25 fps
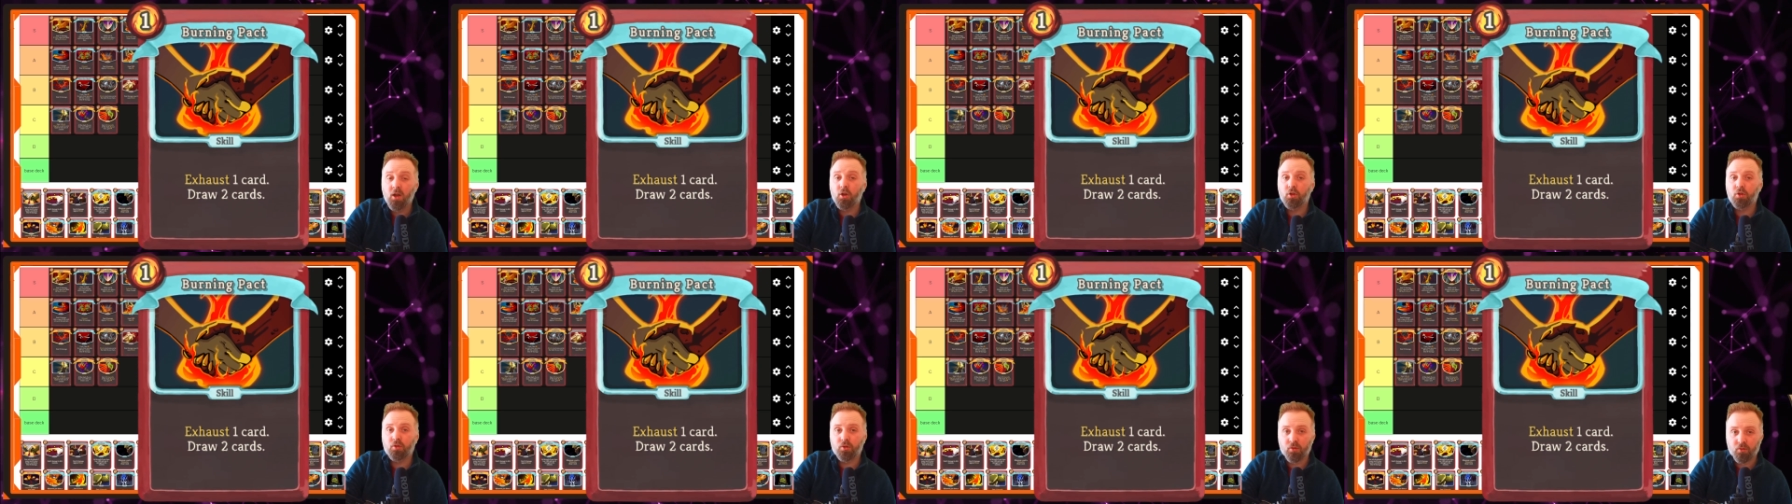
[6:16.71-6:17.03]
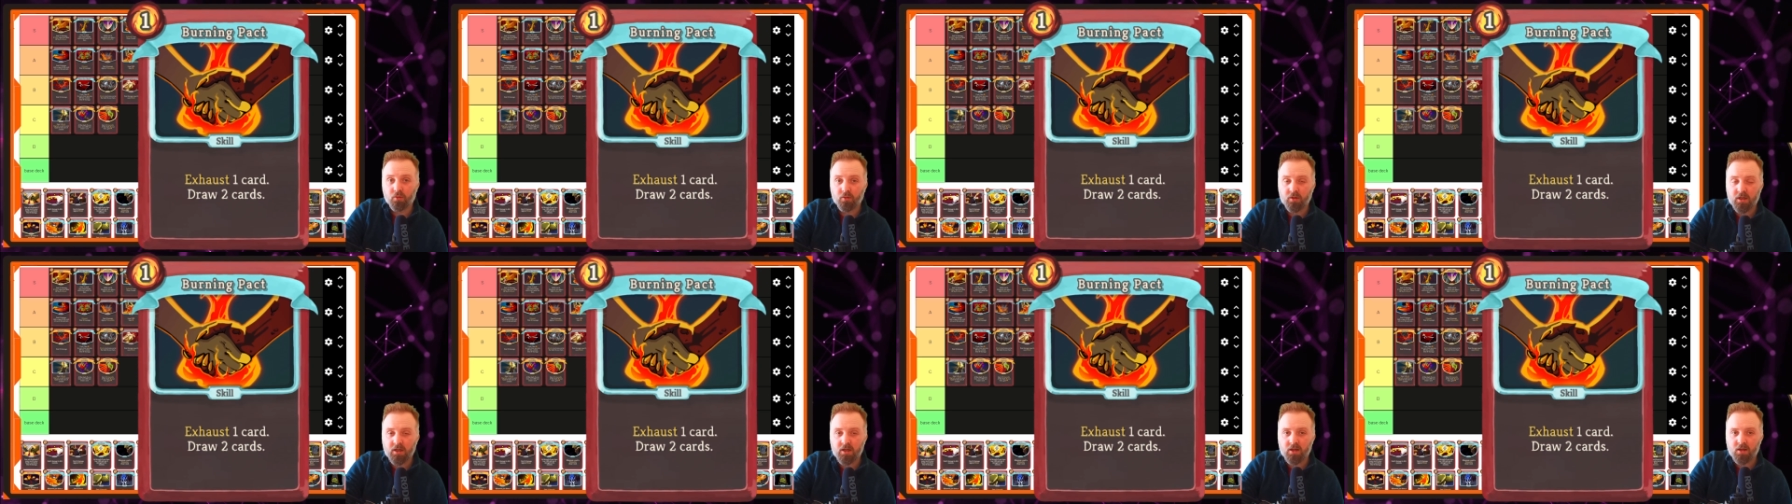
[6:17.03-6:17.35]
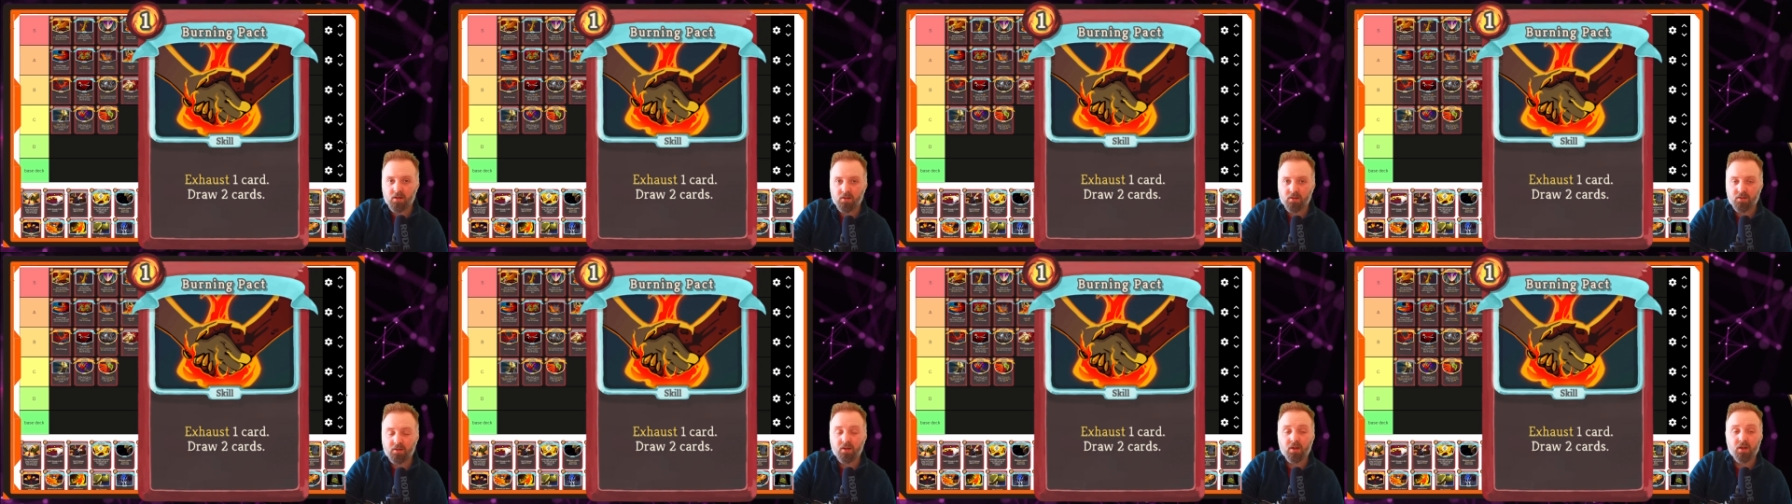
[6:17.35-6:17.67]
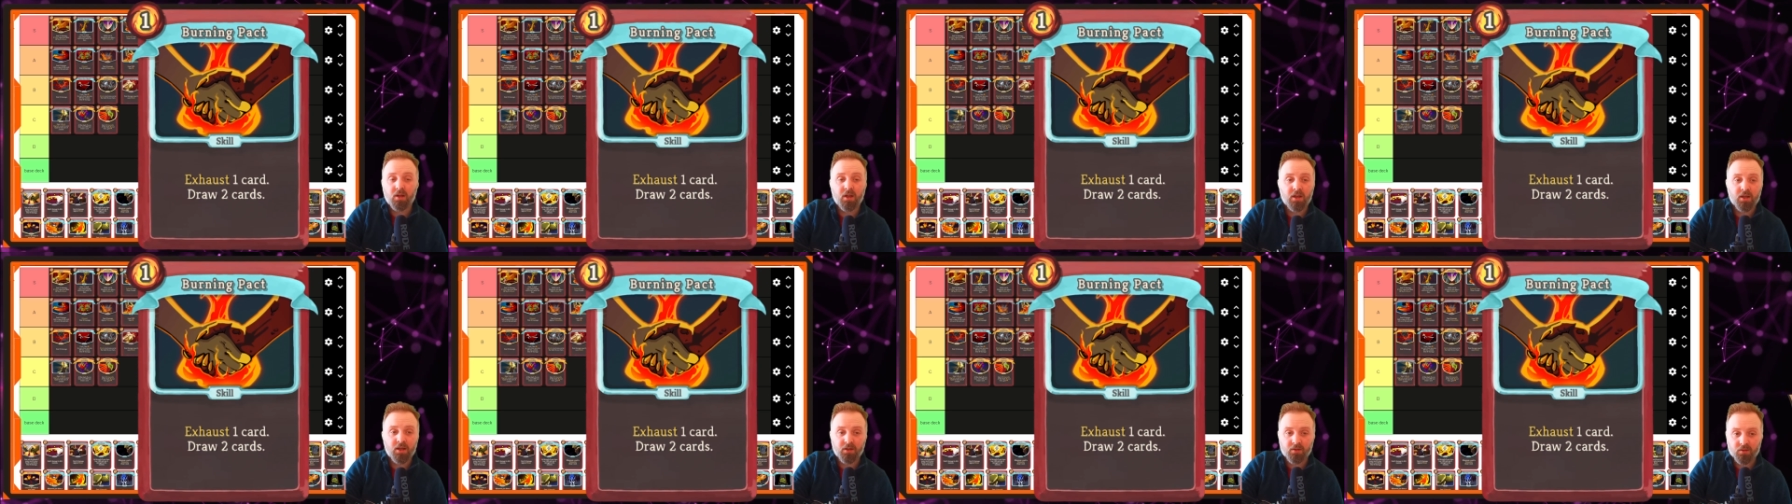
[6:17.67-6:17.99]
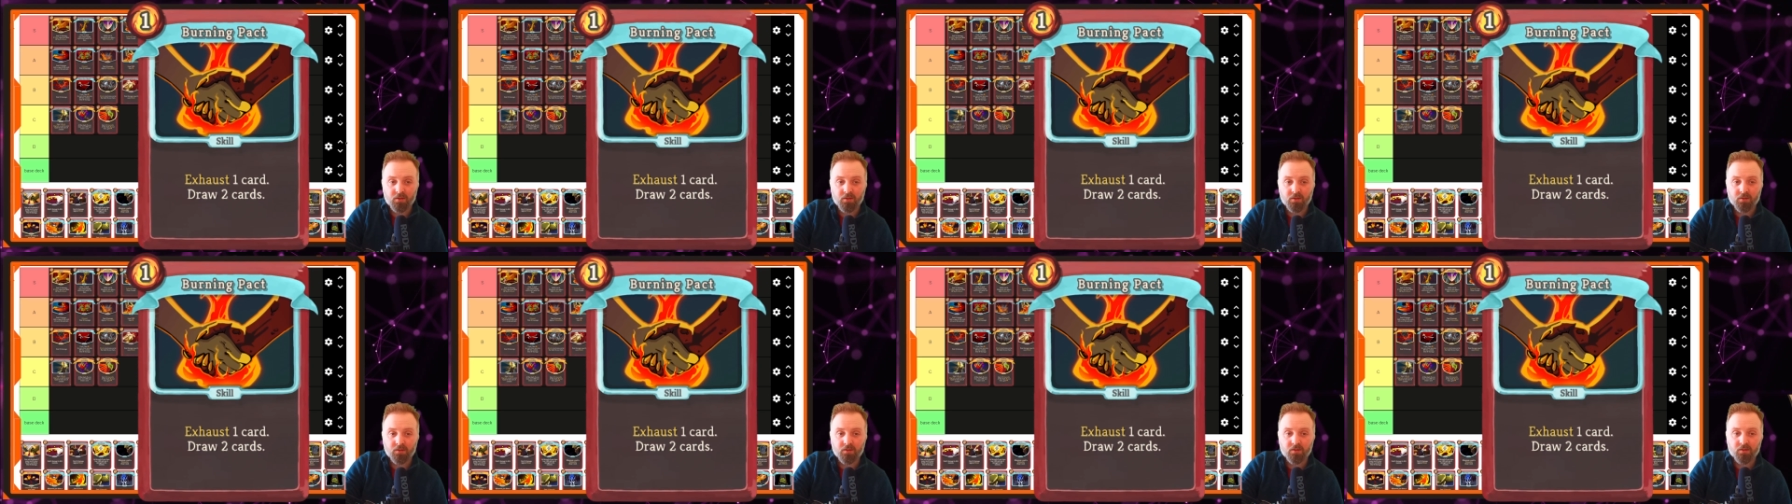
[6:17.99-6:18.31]
Drawing cards is
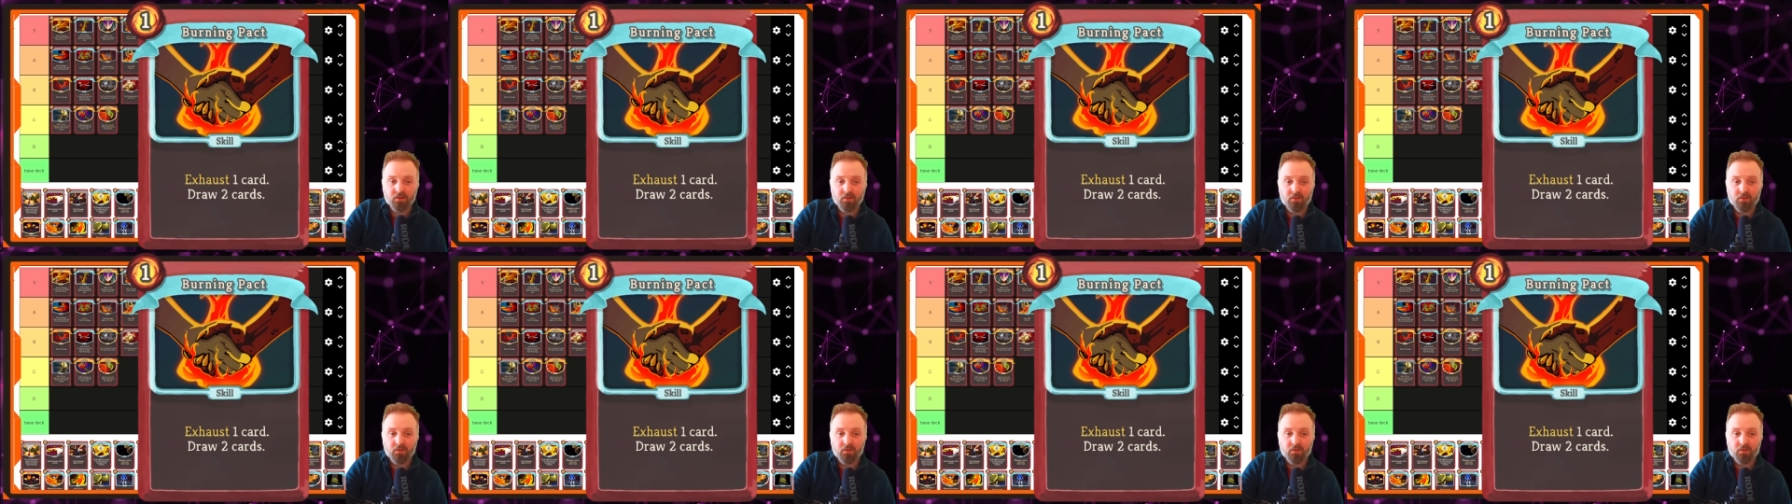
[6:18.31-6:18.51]
good.